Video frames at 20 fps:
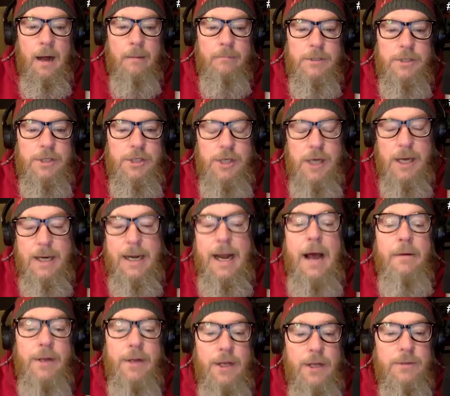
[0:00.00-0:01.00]
shut
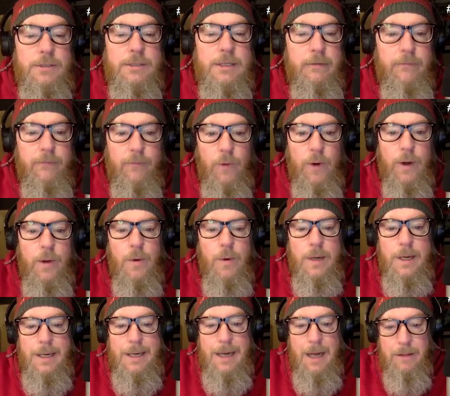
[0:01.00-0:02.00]
out Houston
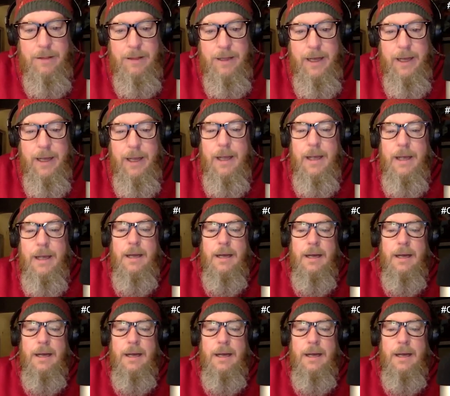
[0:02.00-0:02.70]
41-0,